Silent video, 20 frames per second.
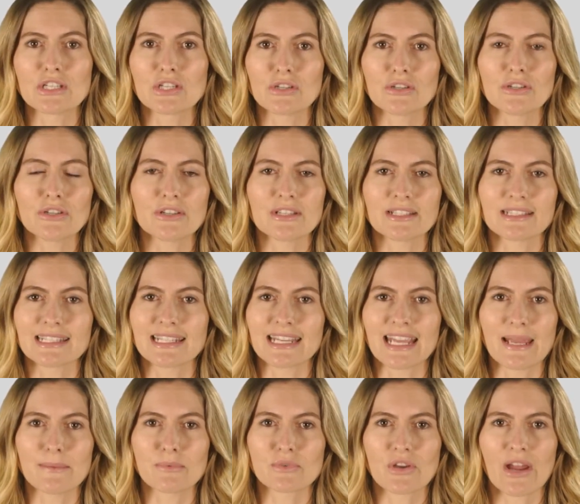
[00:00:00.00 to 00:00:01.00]
do you use to
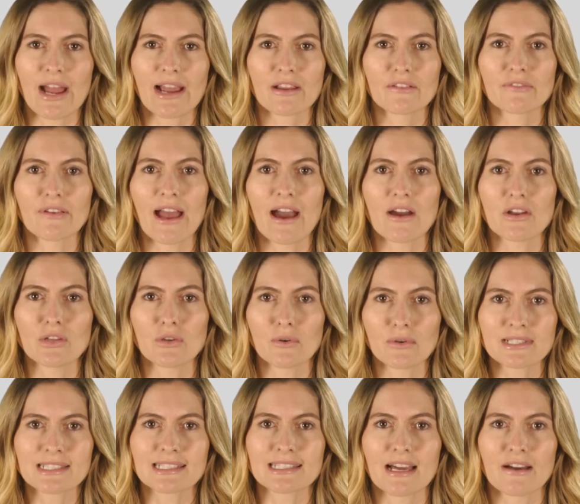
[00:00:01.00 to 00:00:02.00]
keep track of how
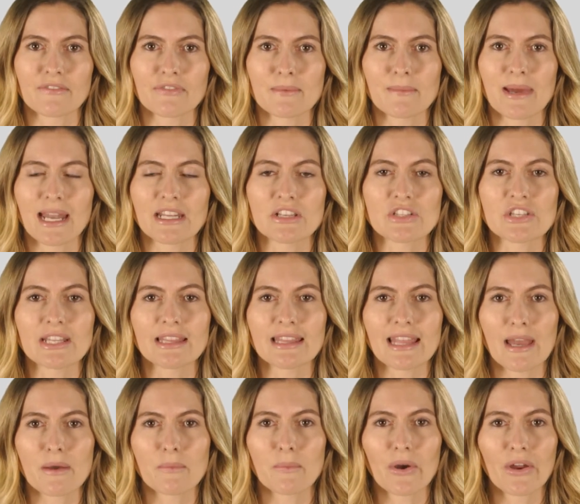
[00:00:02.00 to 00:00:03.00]
your staff are managing
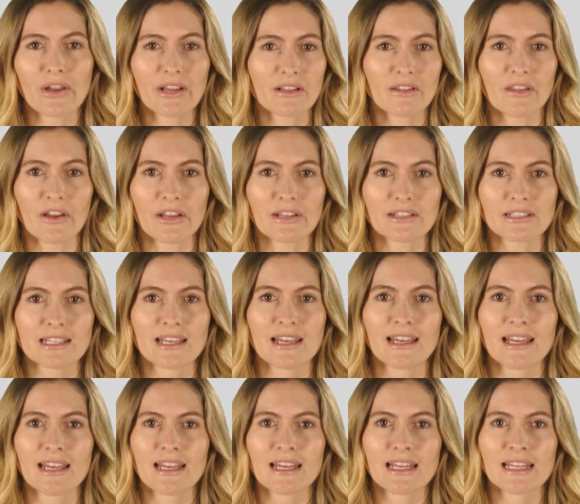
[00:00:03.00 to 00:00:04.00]
their workload?
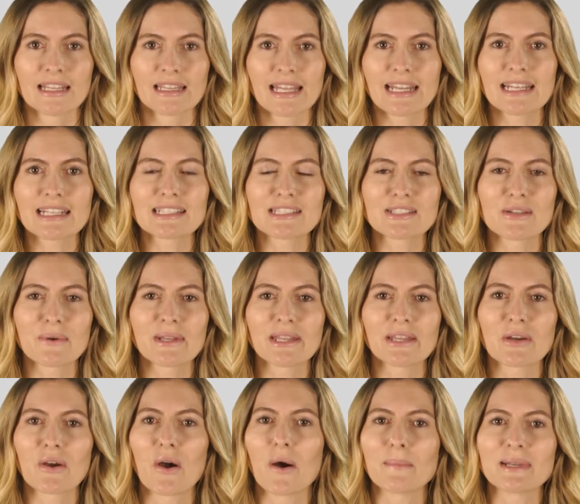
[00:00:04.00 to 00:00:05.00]
Let us know in
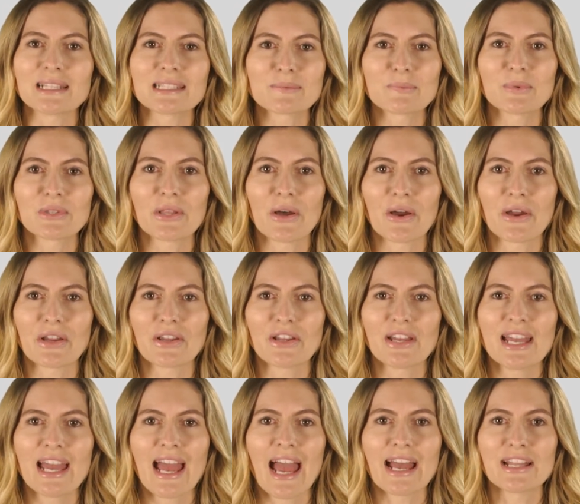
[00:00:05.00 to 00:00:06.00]
the comments below,
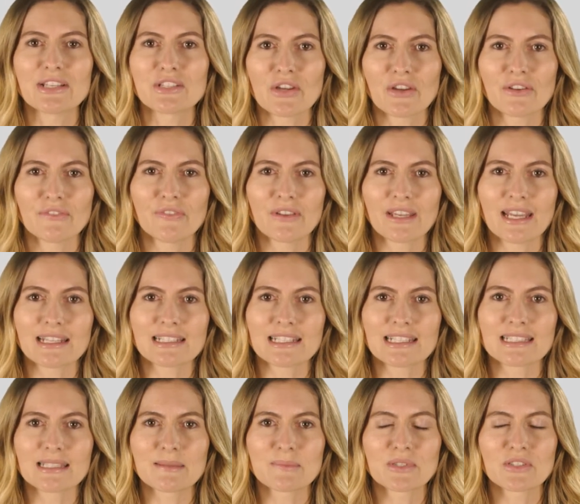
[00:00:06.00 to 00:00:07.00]
and don't forget
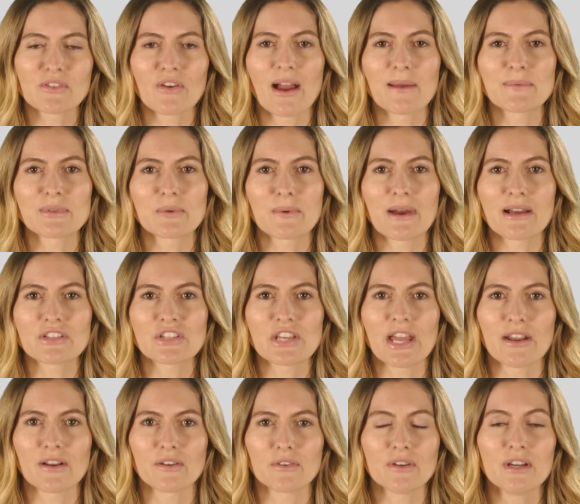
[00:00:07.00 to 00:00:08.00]
to subscribe to our
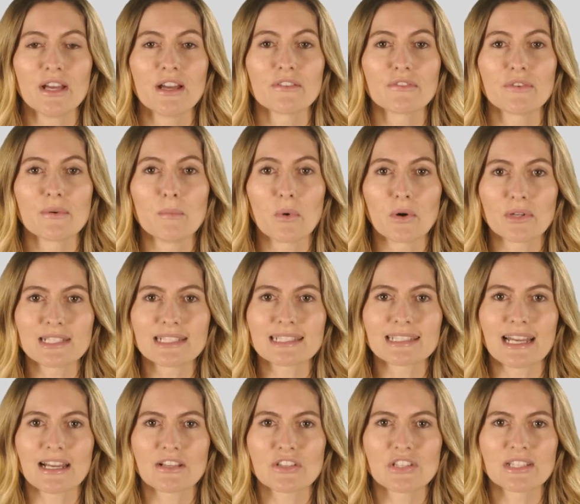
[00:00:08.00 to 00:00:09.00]
channel for more
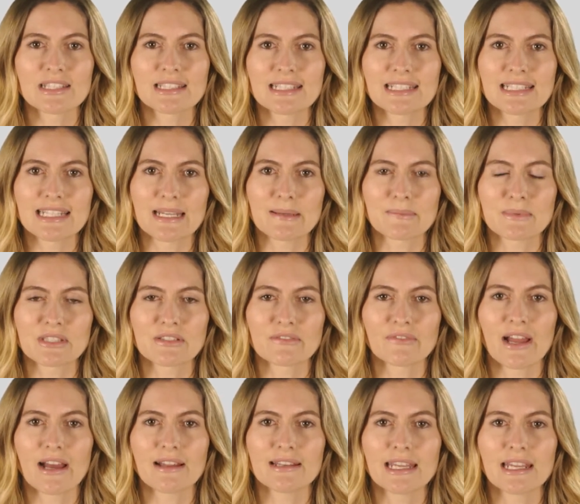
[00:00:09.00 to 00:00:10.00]
discussions and tips
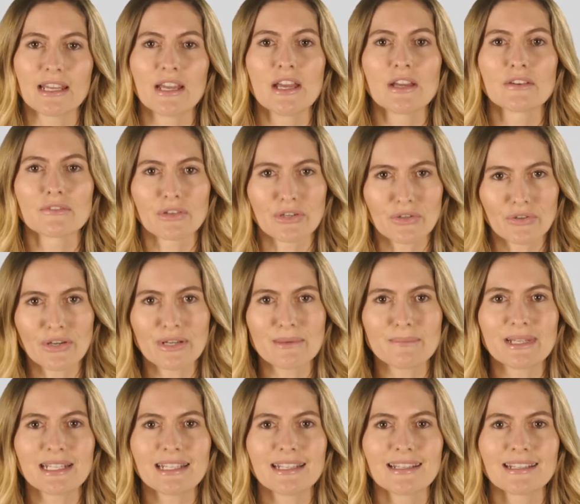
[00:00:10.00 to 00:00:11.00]
surrounding
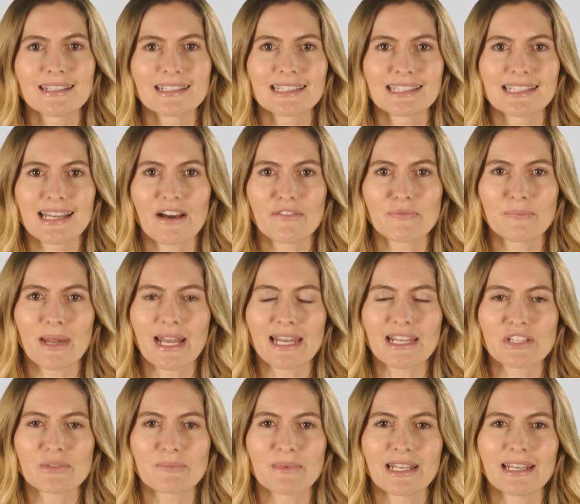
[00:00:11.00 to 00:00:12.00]
recruitment, staff
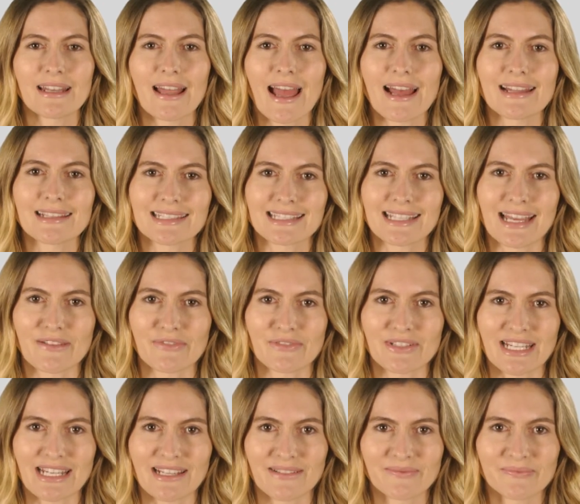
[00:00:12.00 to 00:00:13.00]
management, and
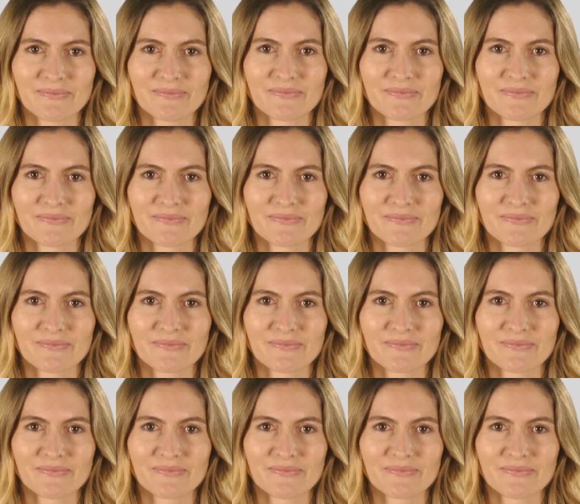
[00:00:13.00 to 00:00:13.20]
safety.